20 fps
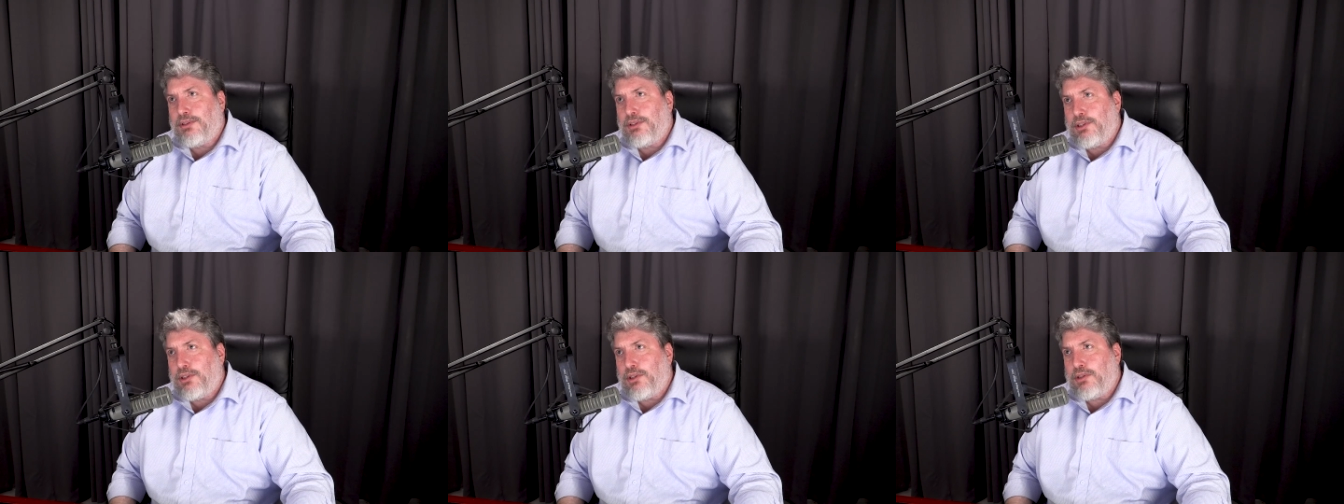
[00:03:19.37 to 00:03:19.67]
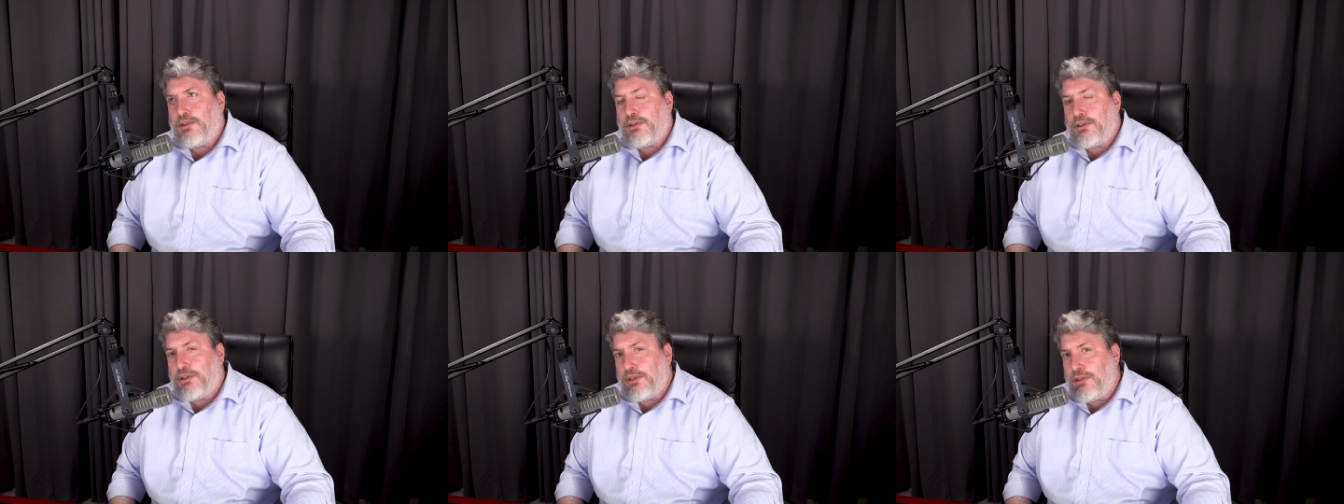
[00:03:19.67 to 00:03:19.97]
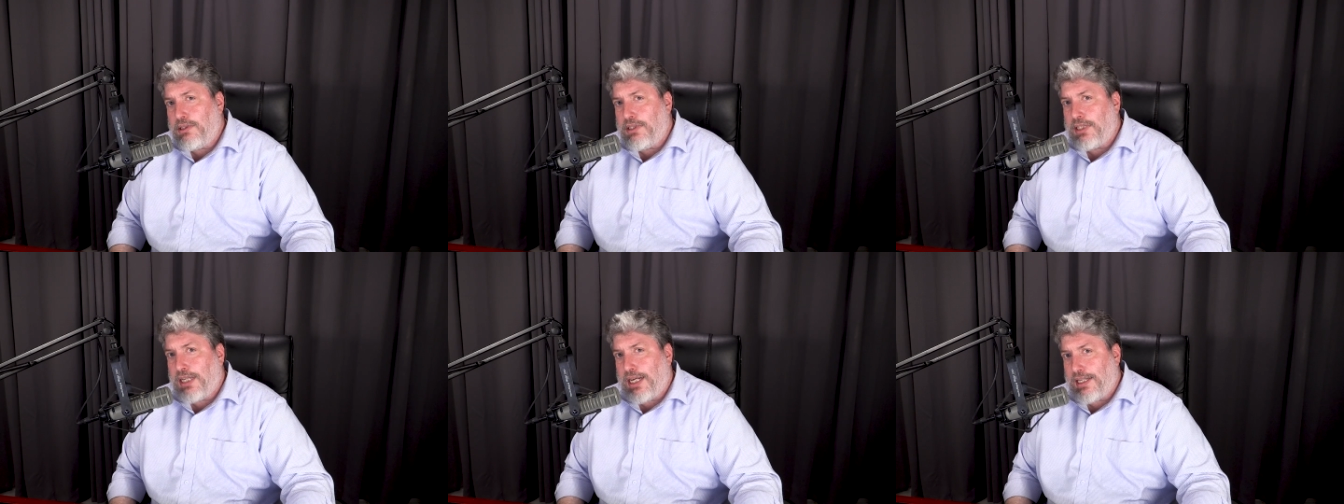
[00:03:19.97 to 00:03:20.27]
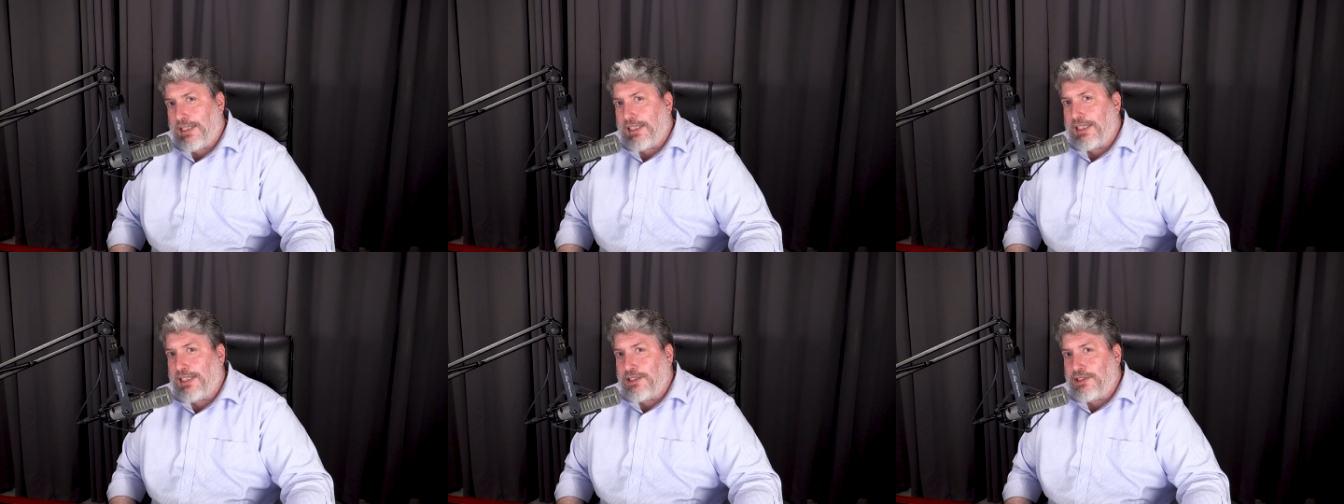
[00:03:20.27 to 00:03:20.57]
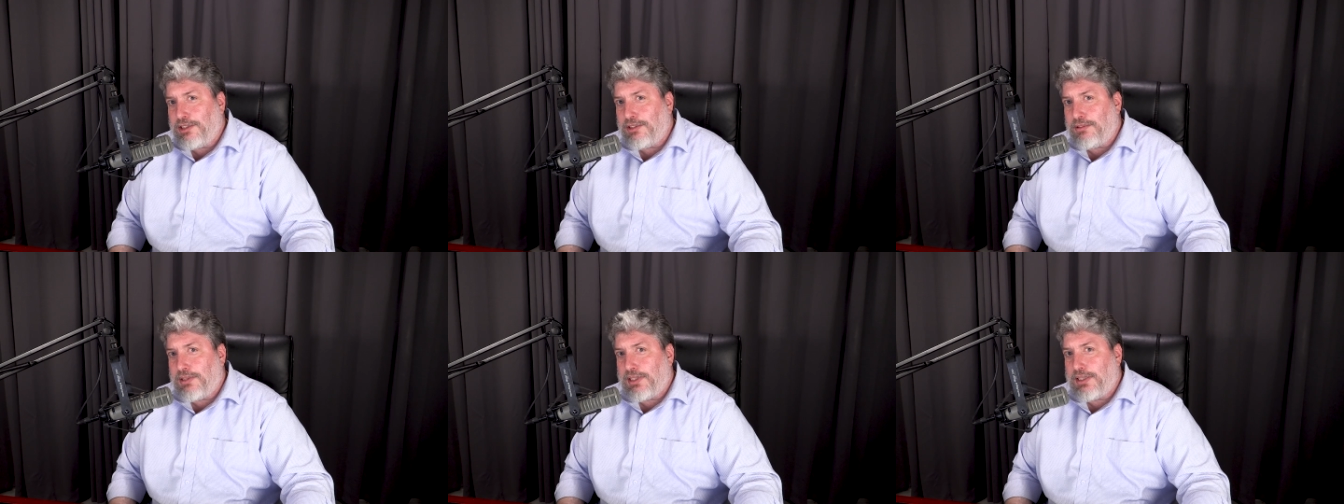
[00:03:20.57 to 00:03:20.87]
Luke do that? And the
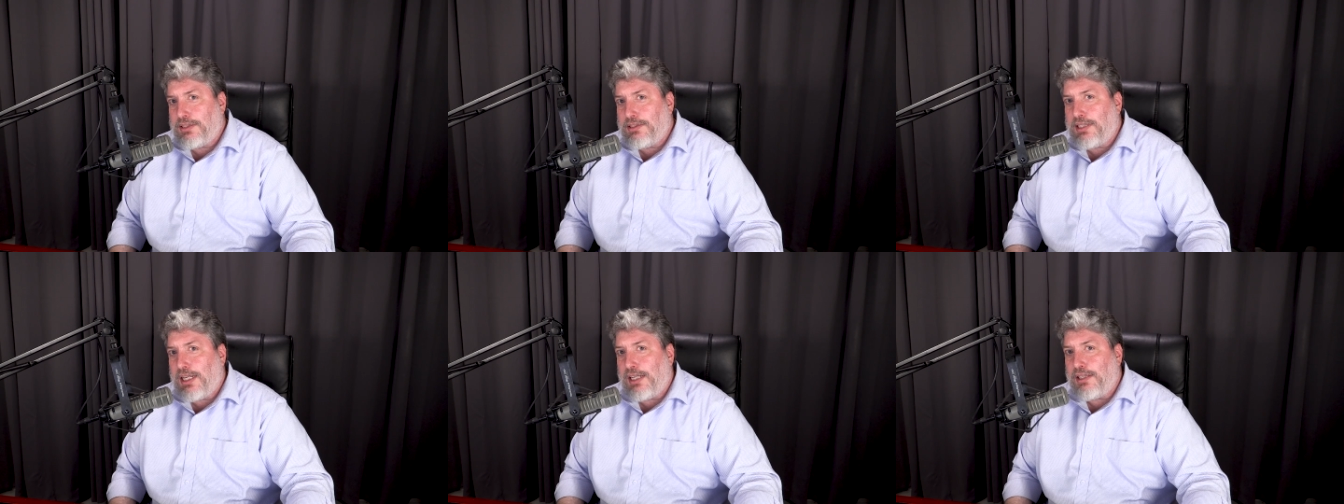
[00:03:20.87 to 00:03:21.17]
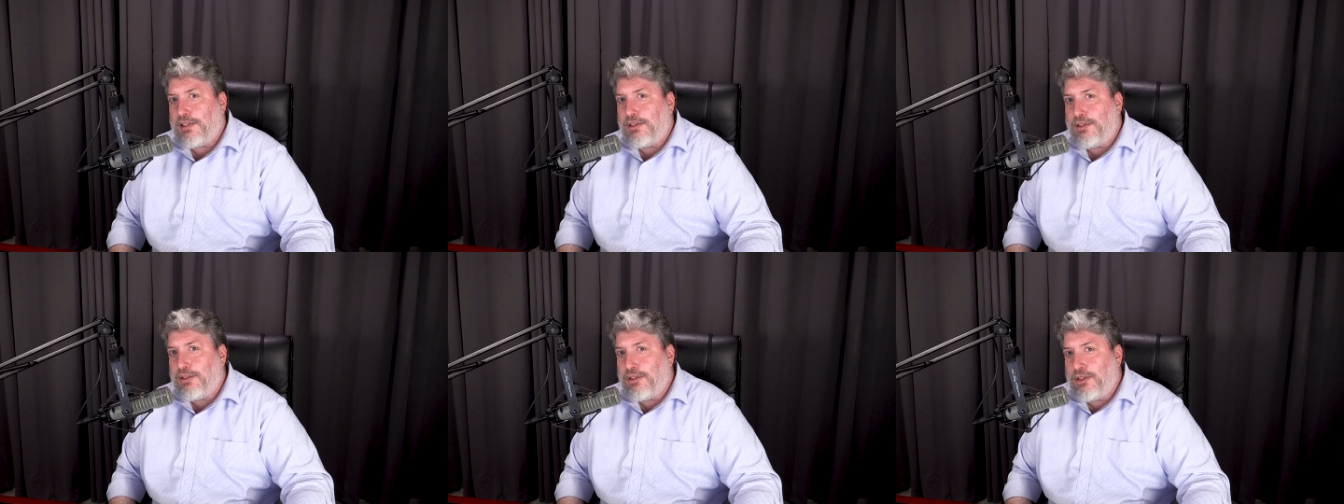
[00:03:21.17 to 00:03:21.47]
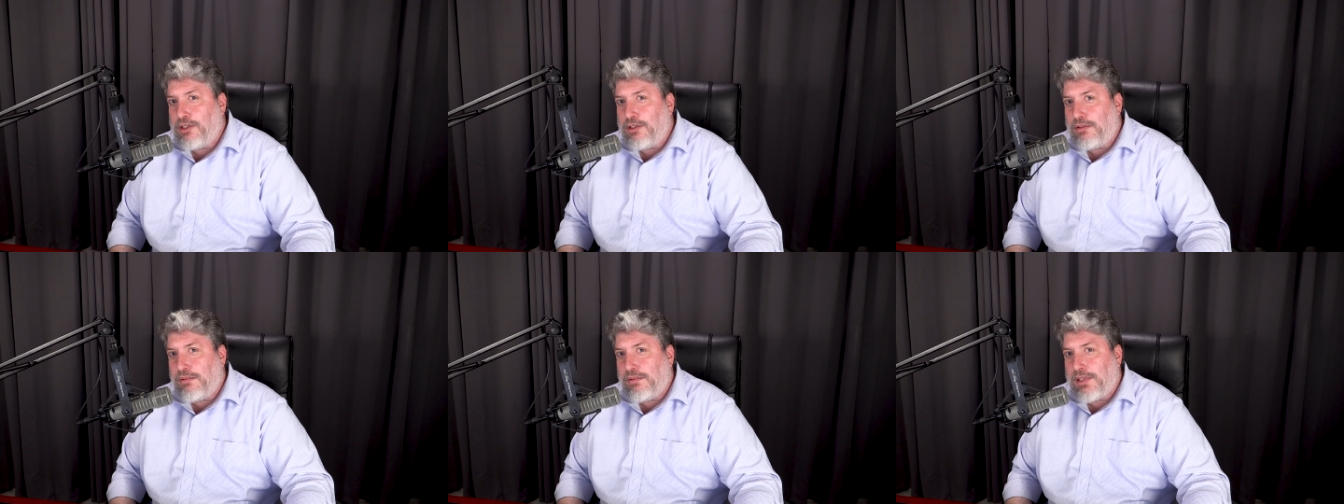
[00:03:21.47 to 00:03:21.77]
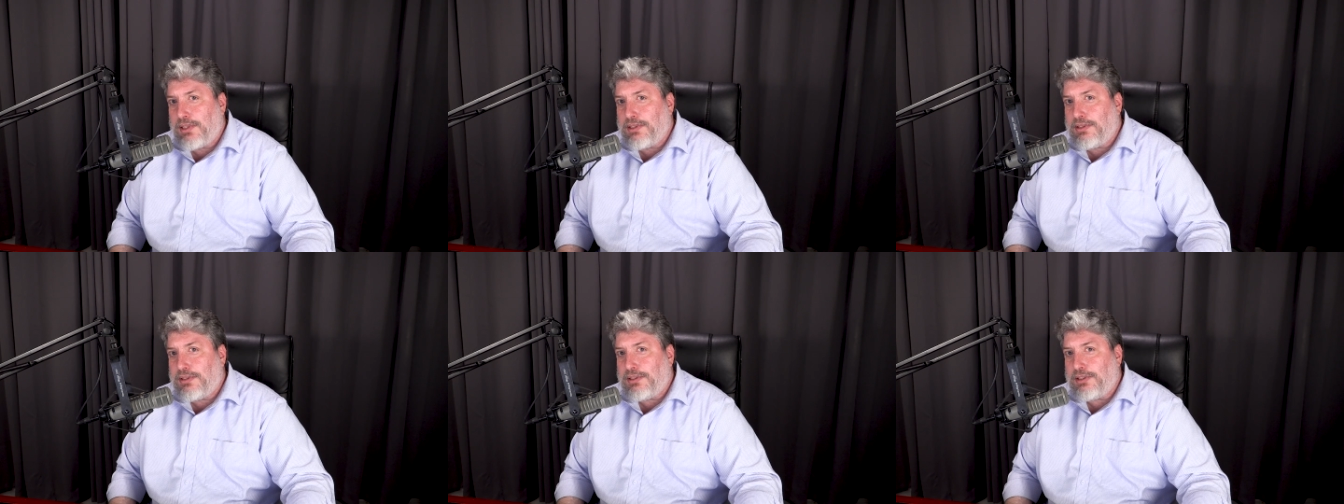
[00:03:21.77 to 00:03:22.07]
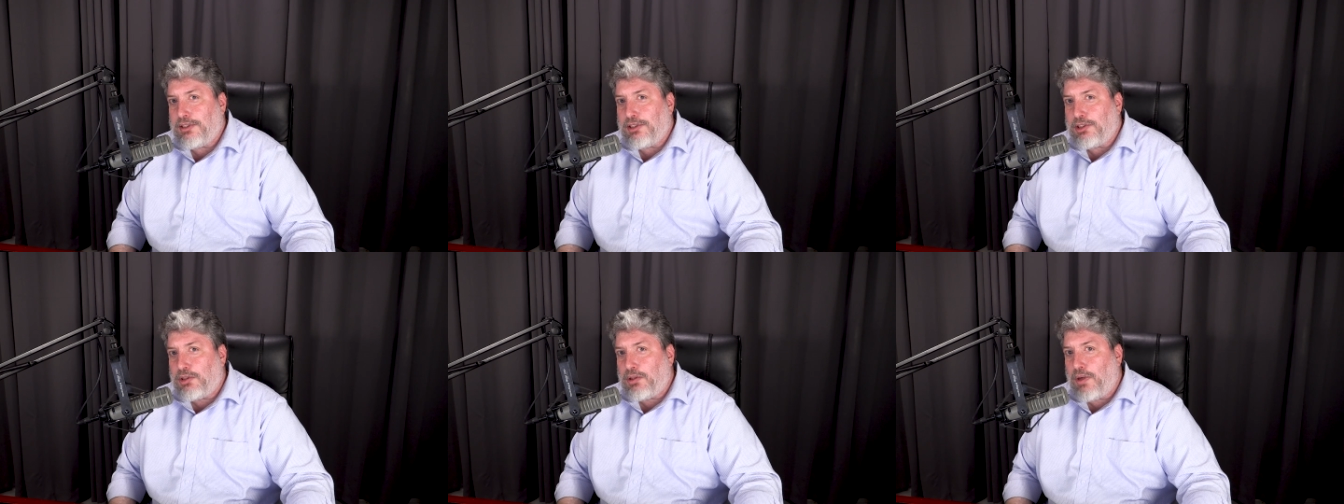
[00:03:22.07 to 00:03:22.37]
answer is that Luke was